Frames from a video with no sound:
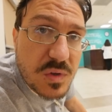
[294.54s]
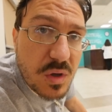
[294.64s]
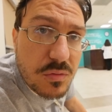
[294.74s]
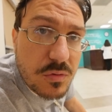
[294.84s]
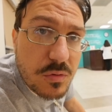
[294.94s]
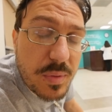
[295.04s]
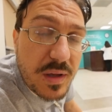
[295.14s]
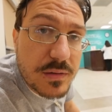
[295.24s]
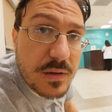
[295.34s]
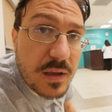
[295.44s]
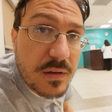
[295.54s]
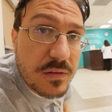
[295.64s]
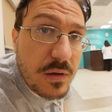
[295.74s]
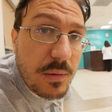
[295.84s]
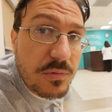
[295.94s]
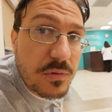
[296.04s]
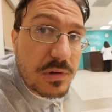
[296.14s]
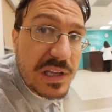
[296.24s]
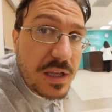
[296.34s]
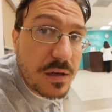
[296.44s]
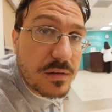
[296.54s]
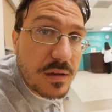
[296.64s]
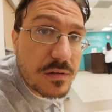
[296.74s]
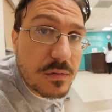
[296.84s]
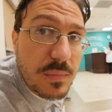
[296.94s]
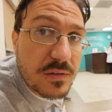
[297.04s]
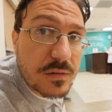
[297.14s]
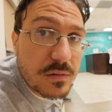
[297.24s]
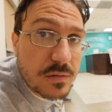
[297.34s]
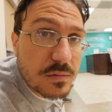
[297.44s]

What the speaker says: Don't do a PET scan unless you absolutely need it. That's the message.